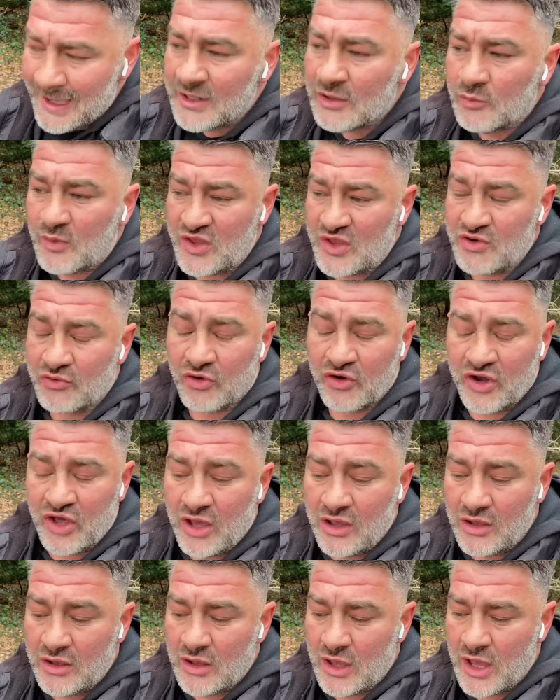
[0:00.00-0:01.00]
when you're on
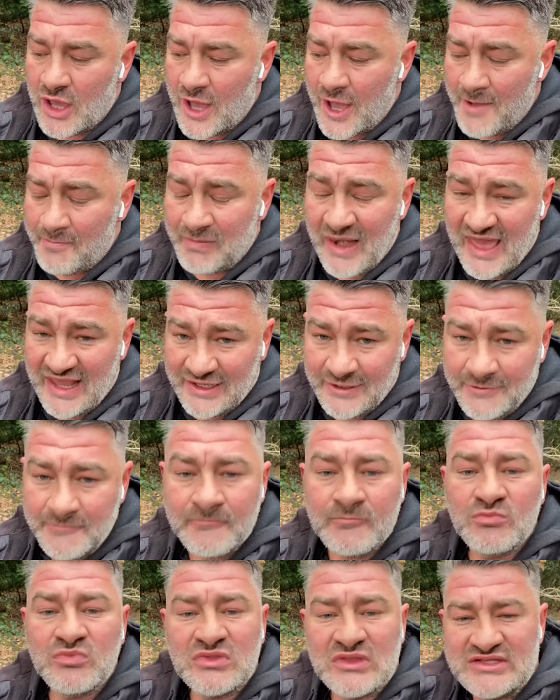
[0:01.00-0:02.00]
a plane,
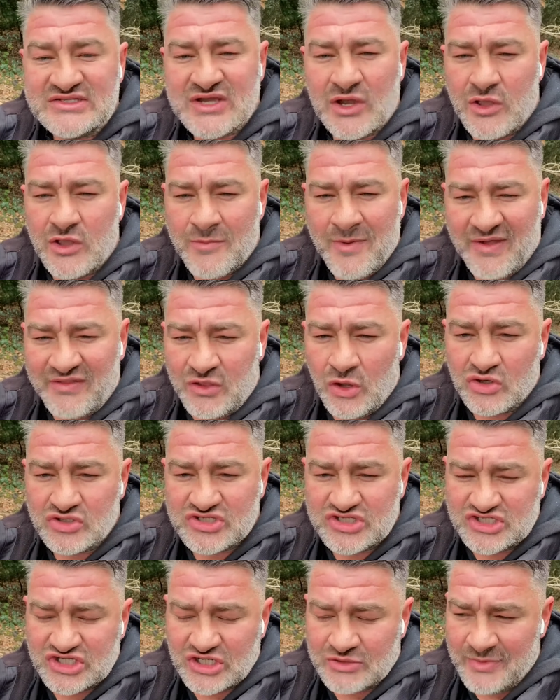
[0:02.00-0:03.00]
they tell you about the
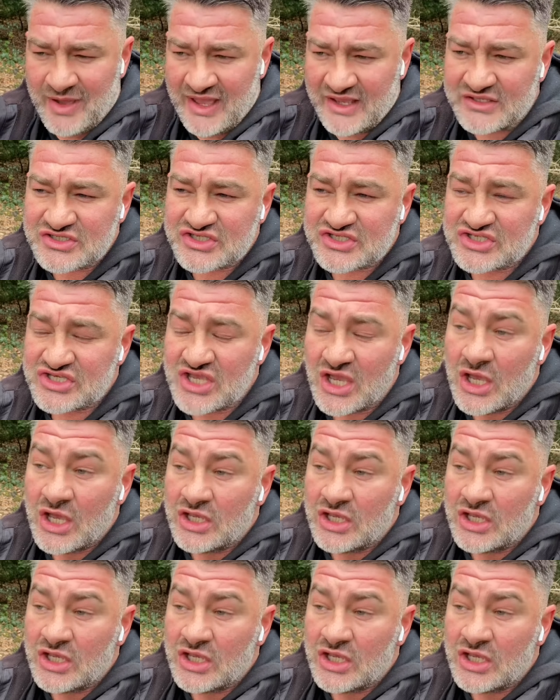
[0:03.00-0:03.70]
oxygen masks.